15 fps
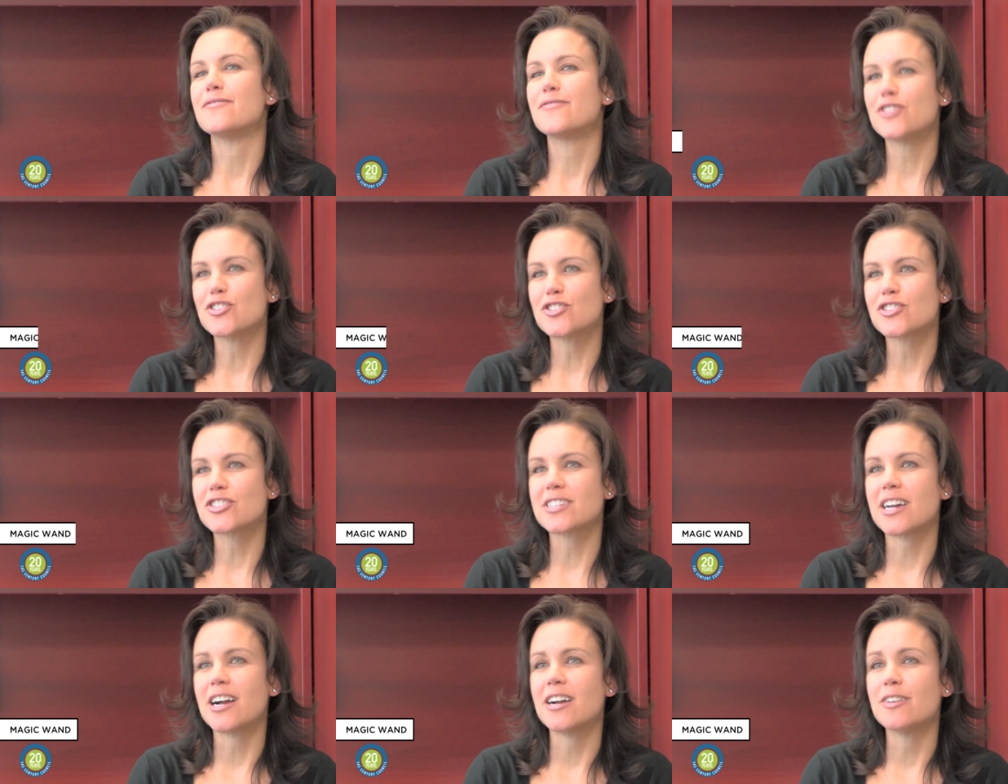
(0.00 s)

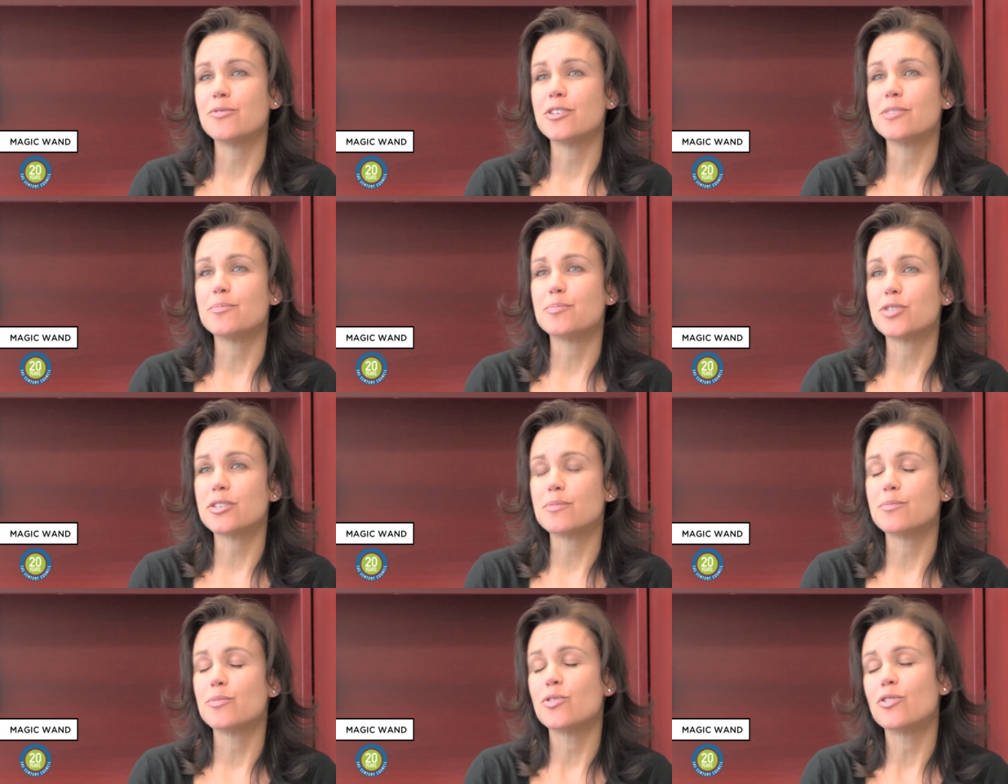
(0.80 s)
First, I would
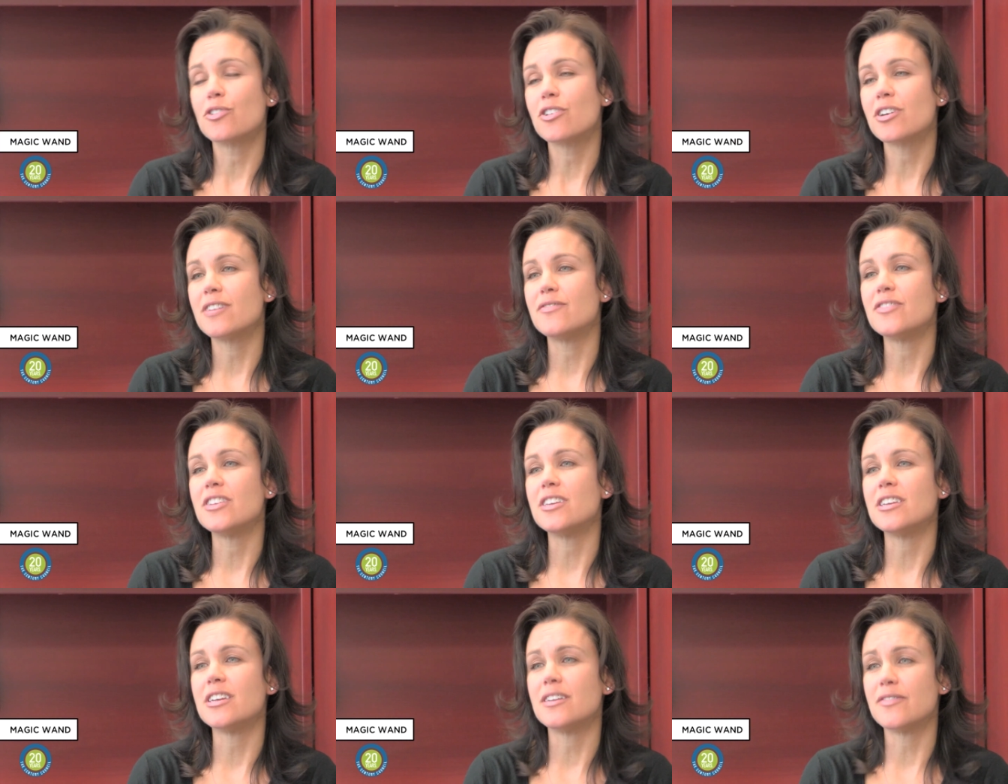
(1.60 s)
put more of
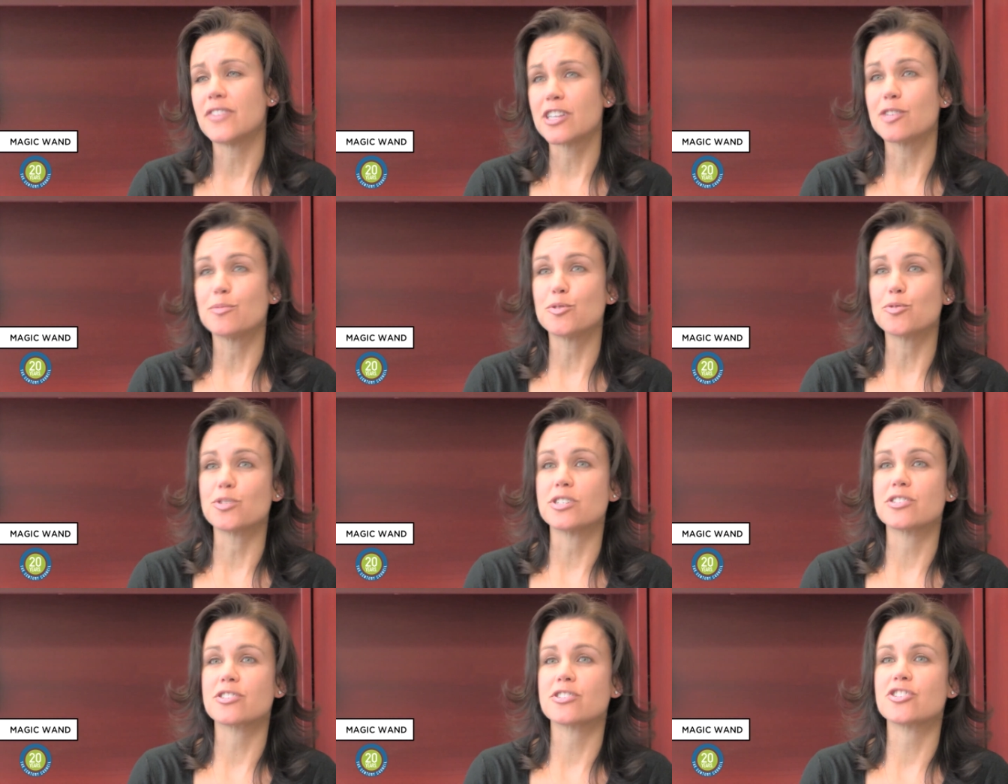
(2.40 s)
the available
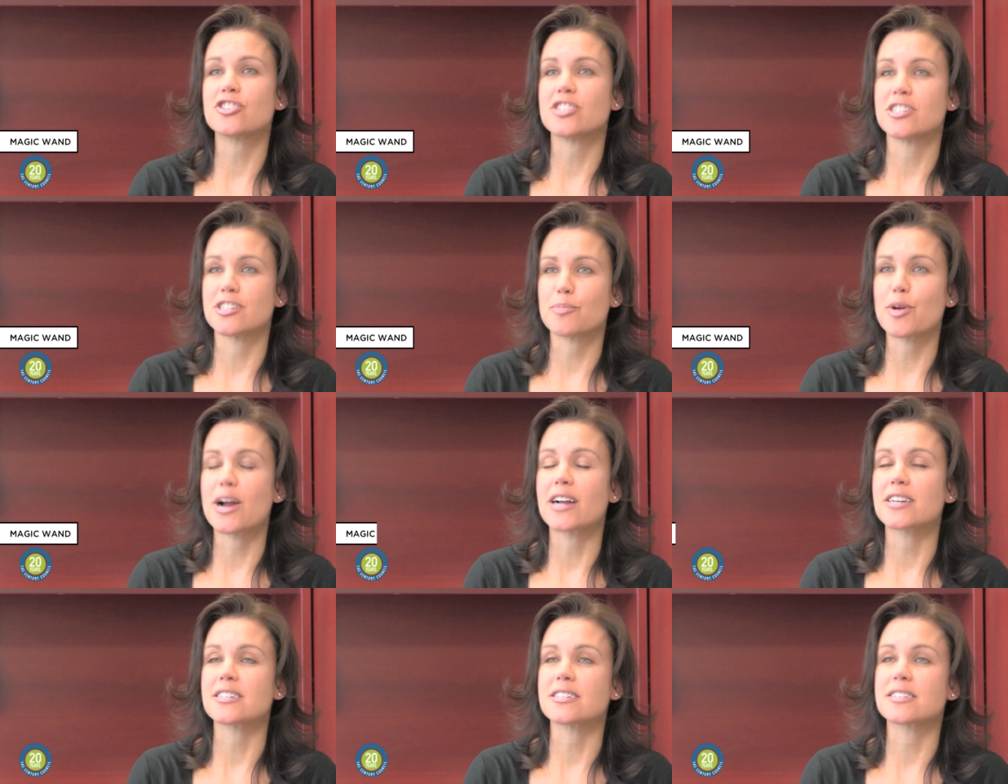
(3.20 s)
research into
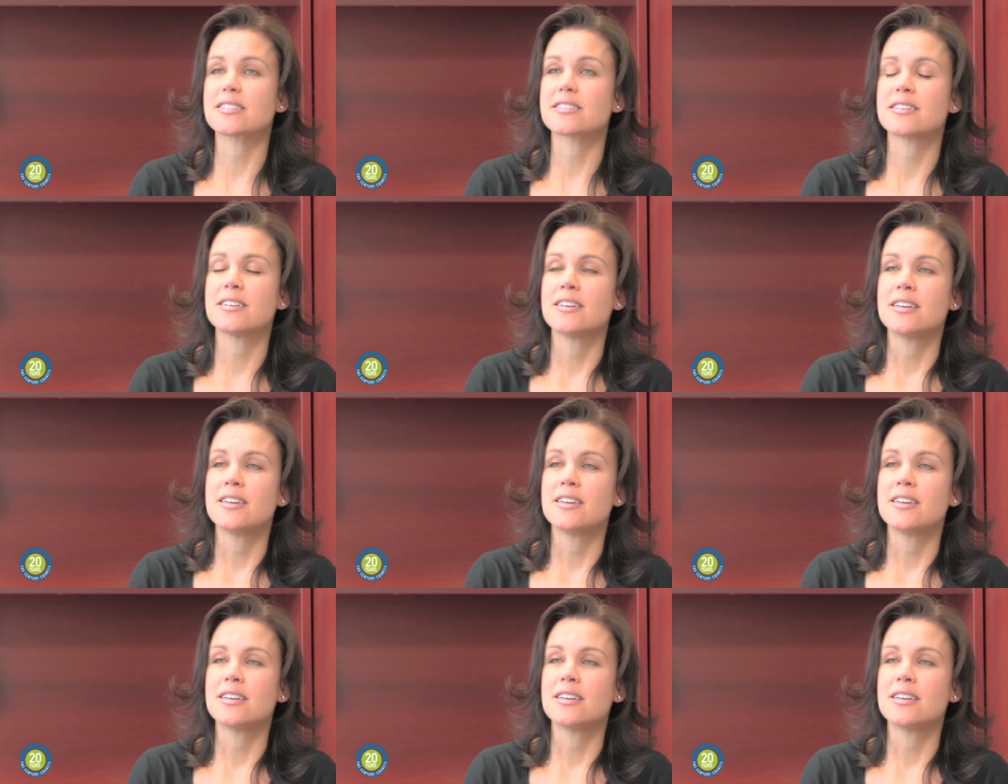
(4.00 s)
practice.